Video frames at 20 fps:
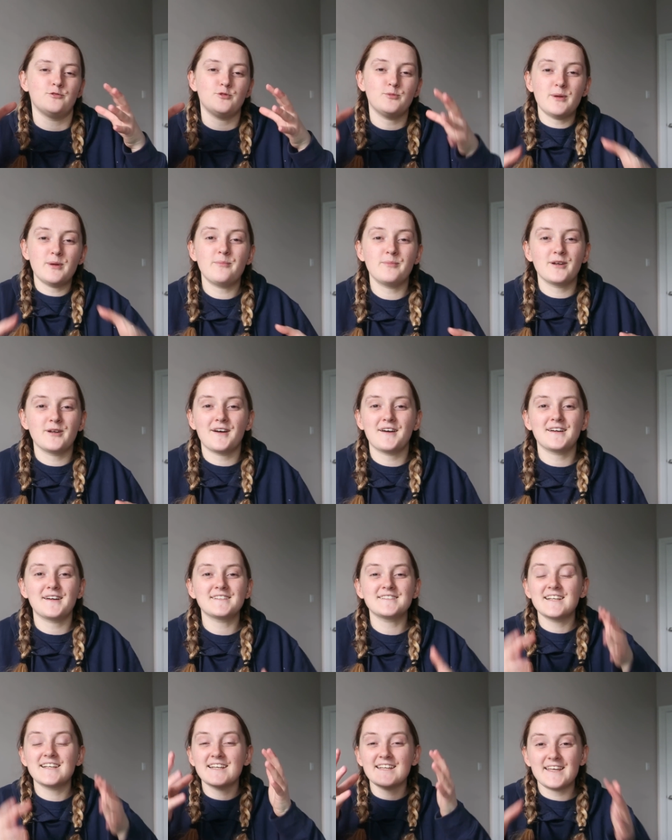Remember
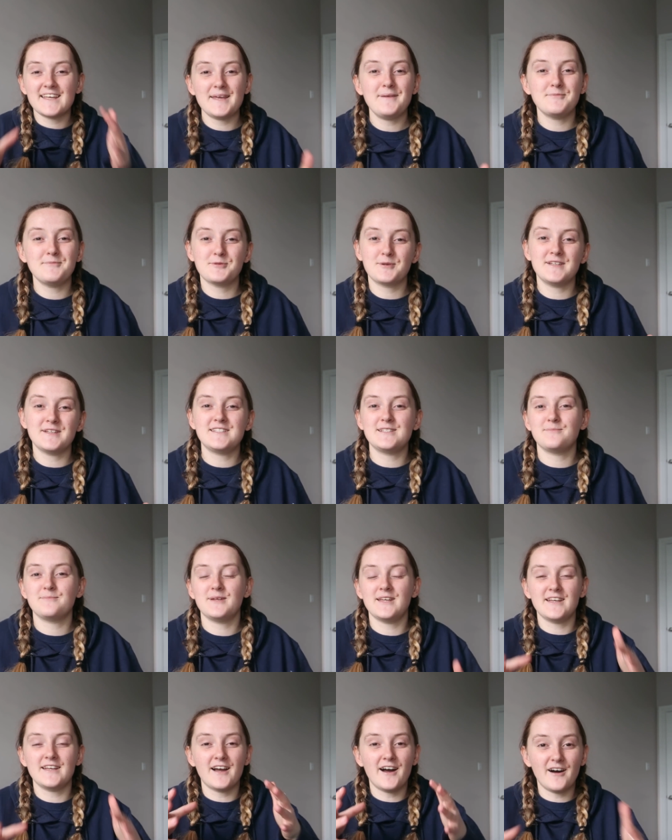guys, keep tweeting
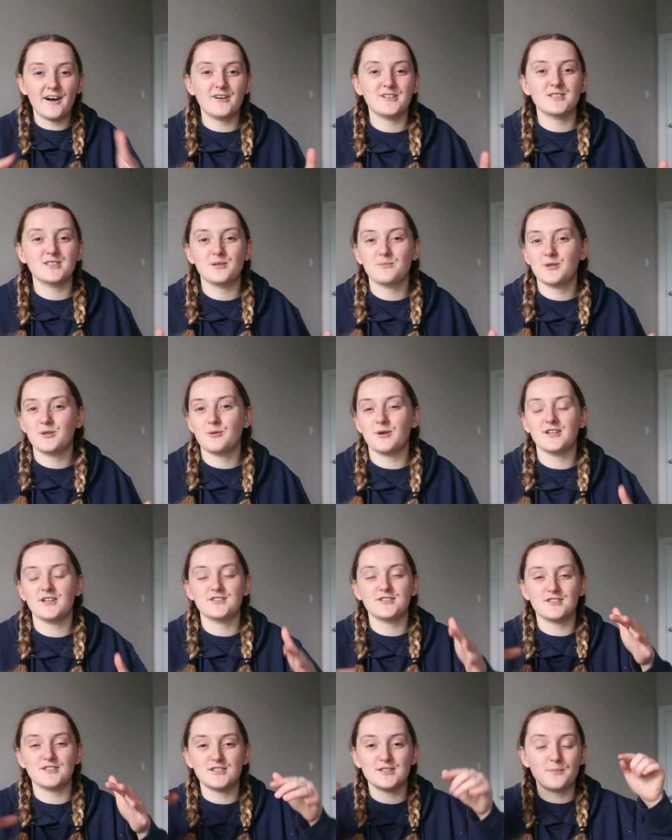me, asking me
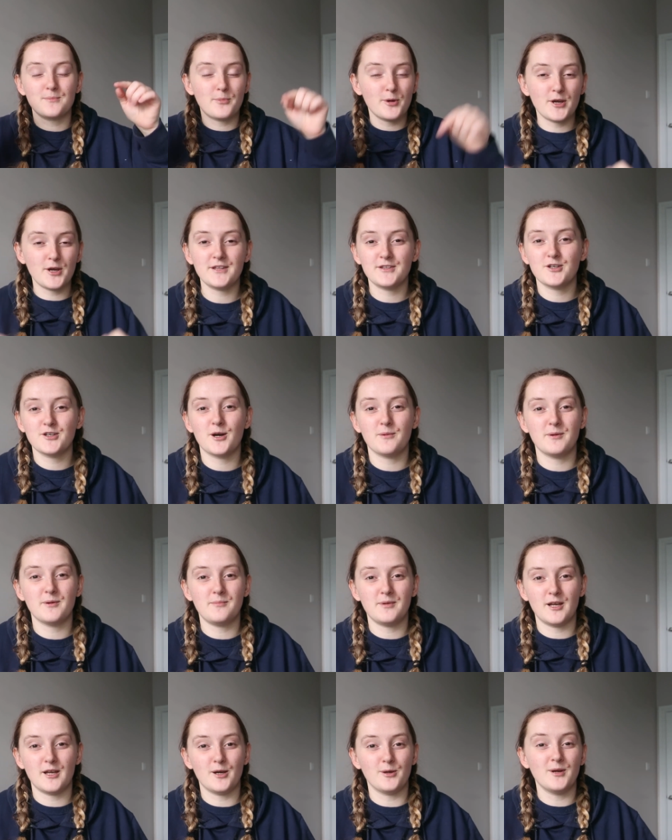questions, put in the comment
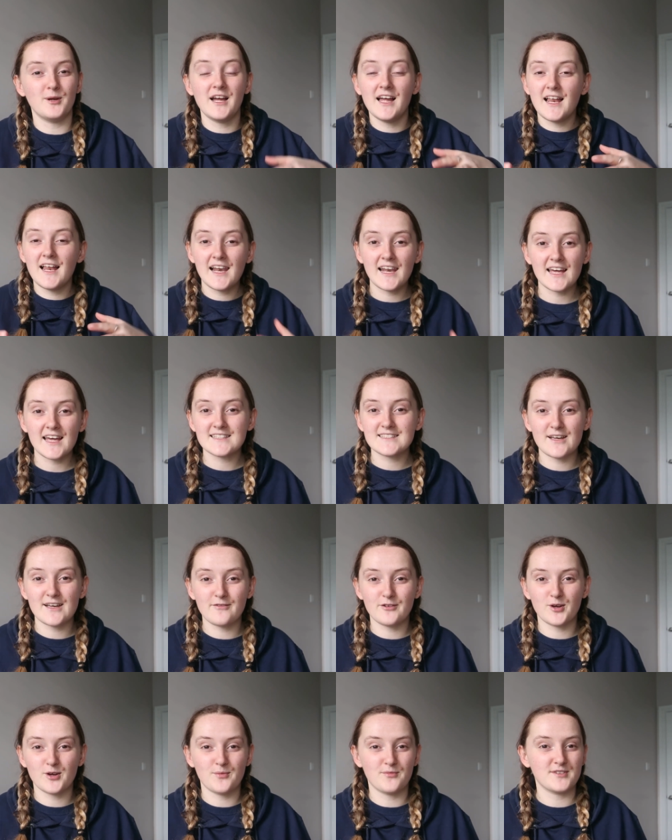below, let's
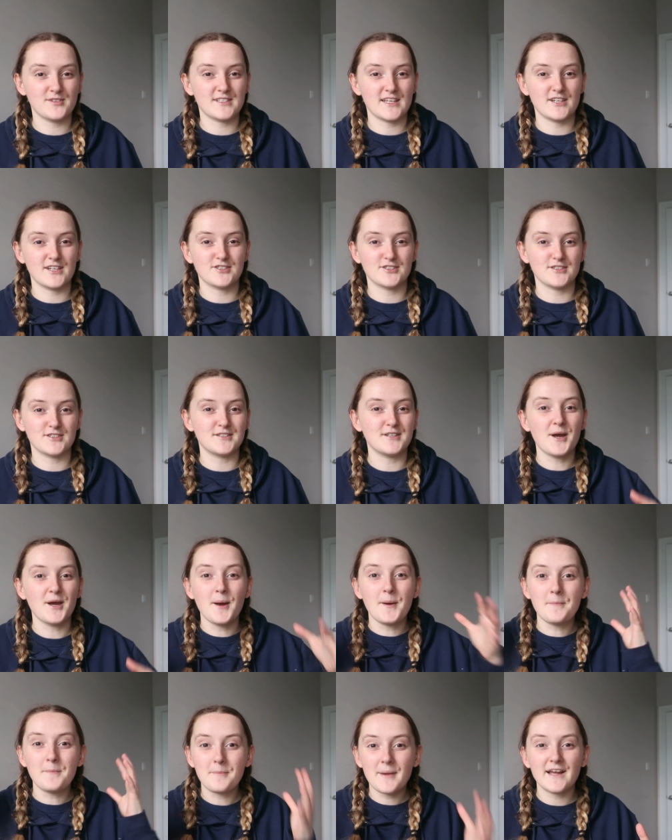have a conversation,
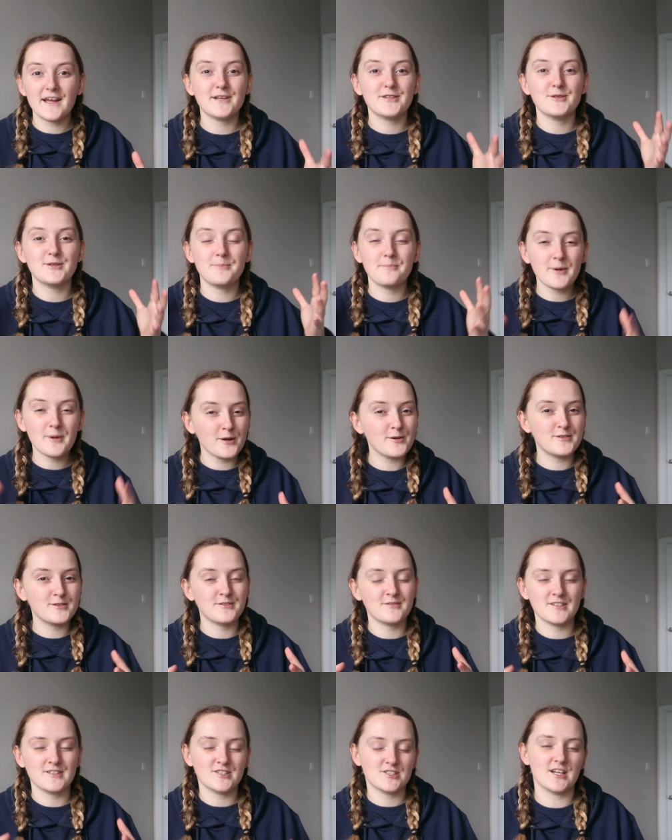make the most
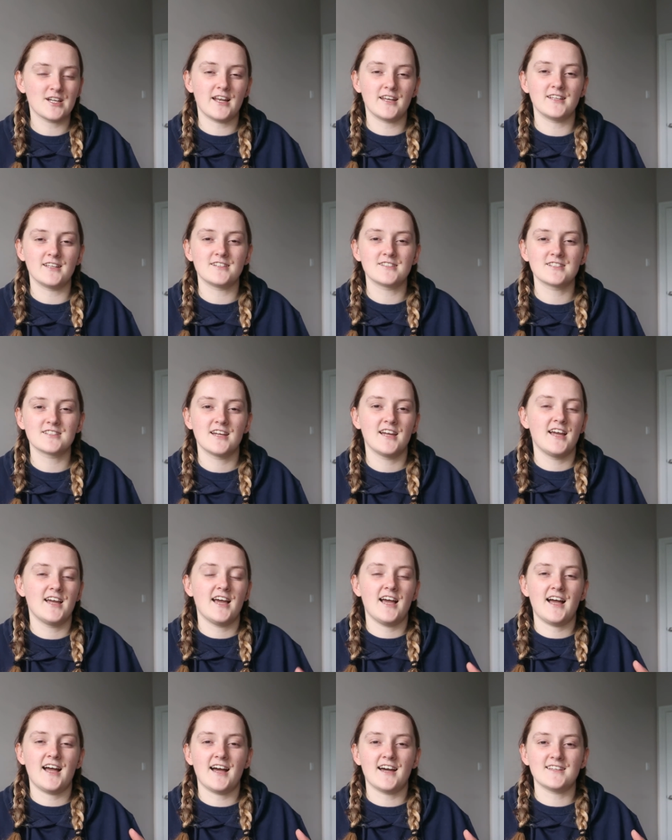of this challenge
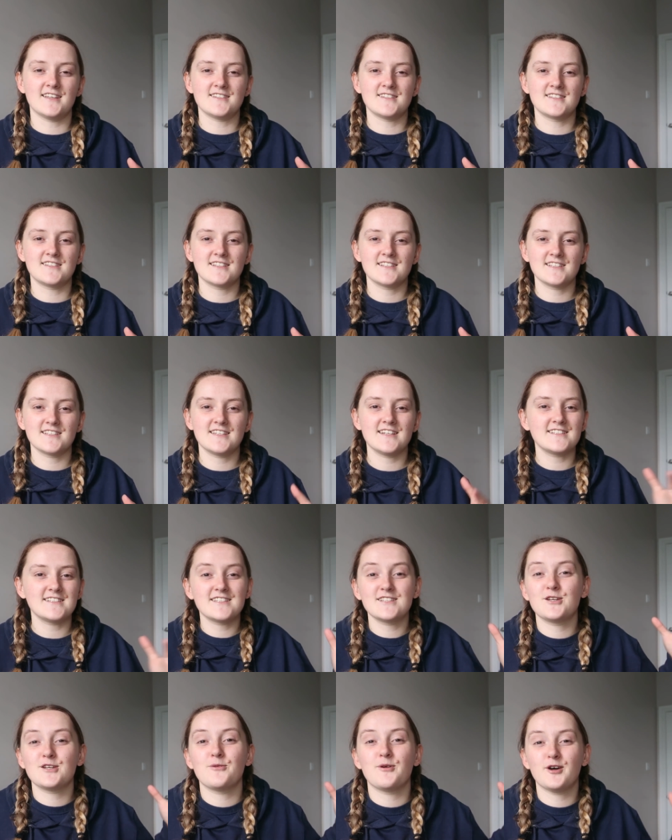and get
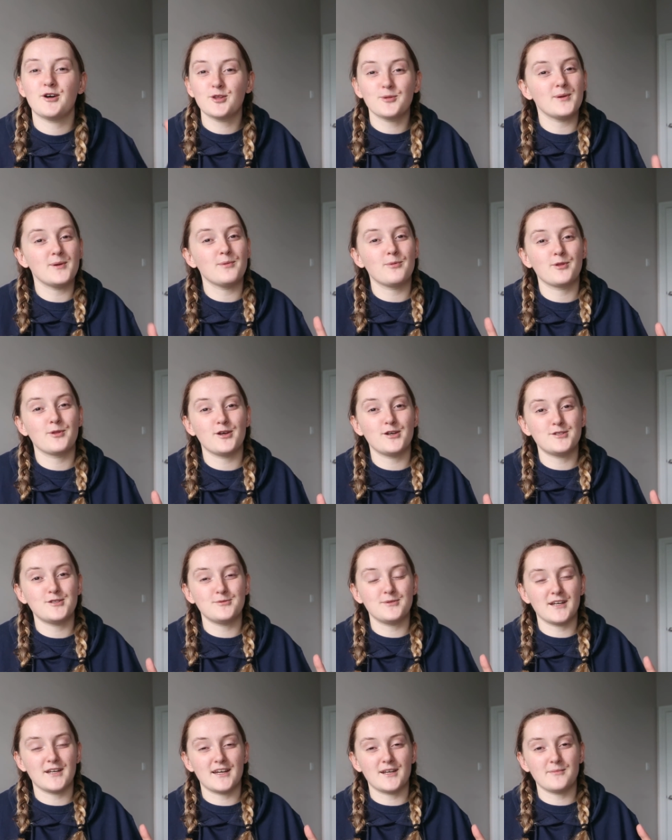to know other people that are
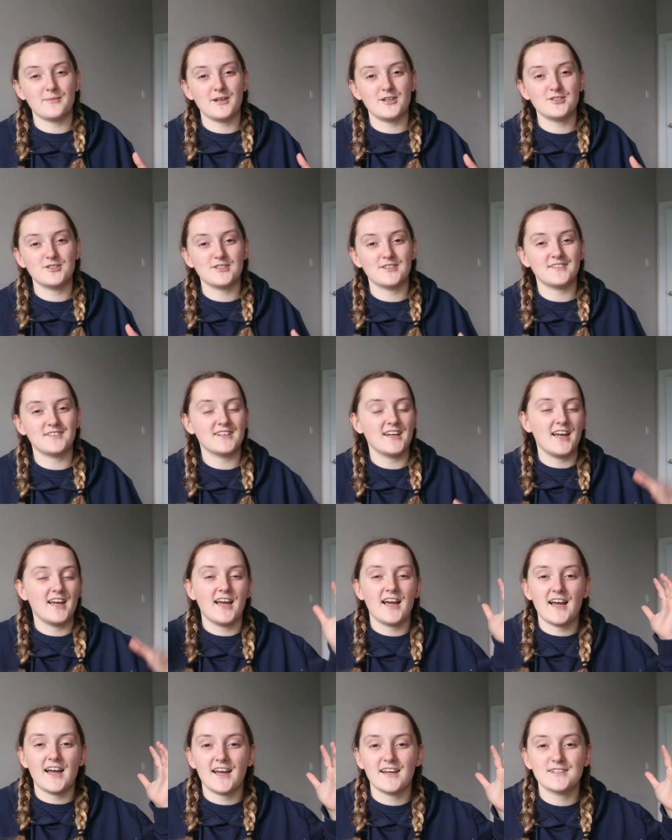doing animation,
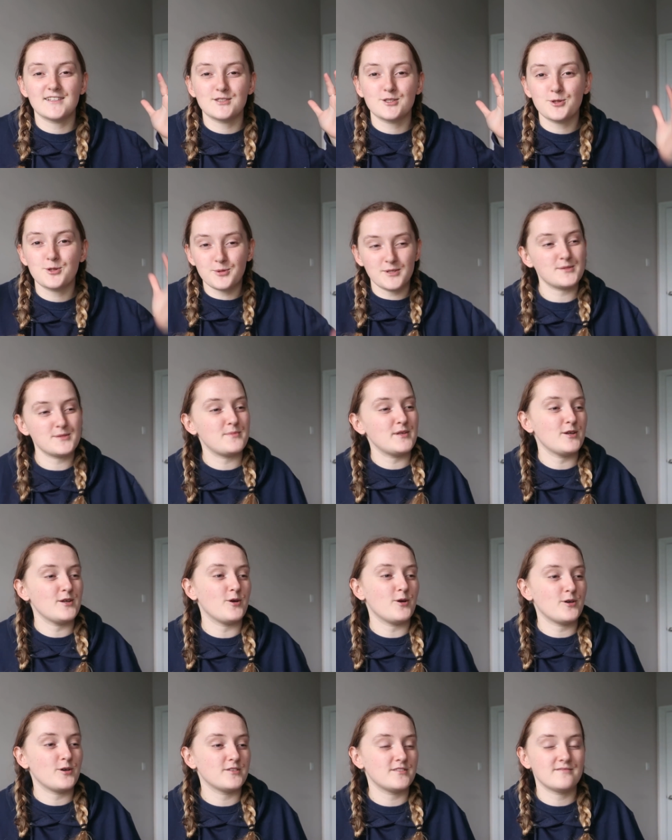and quiz me
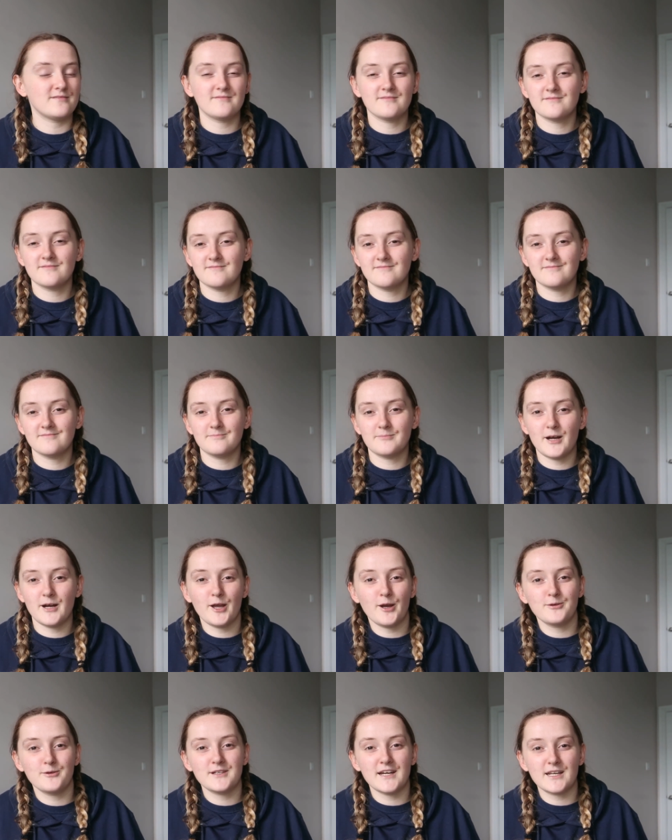on
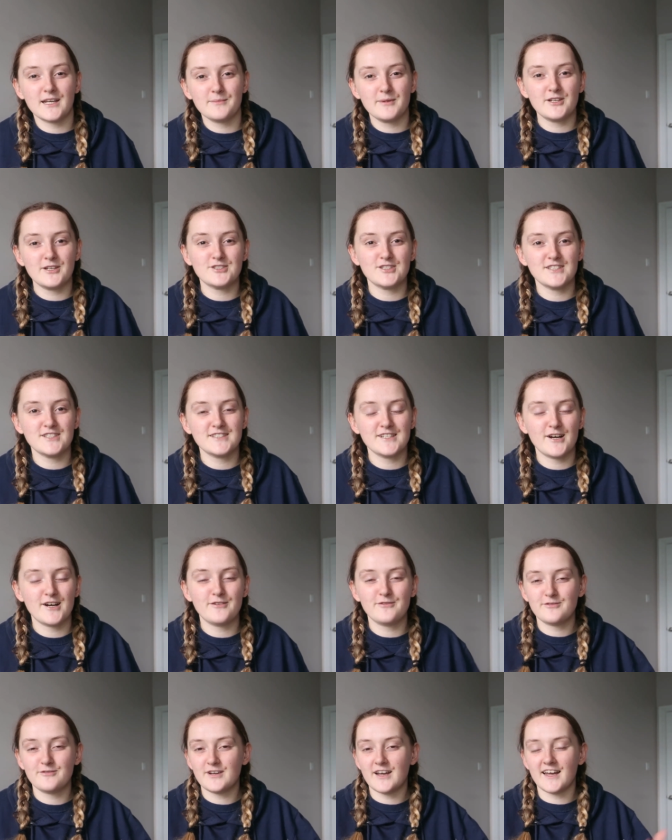my own animation
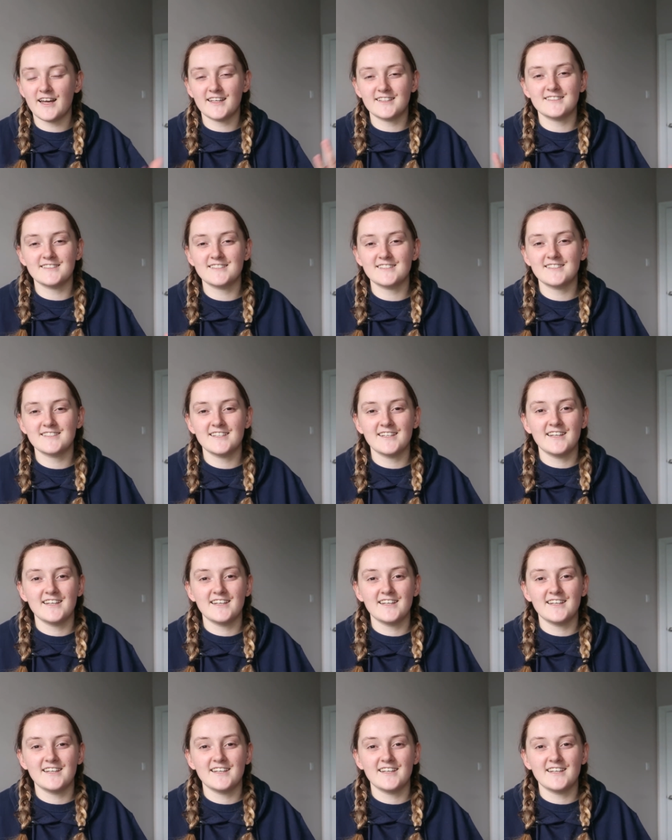stuff, and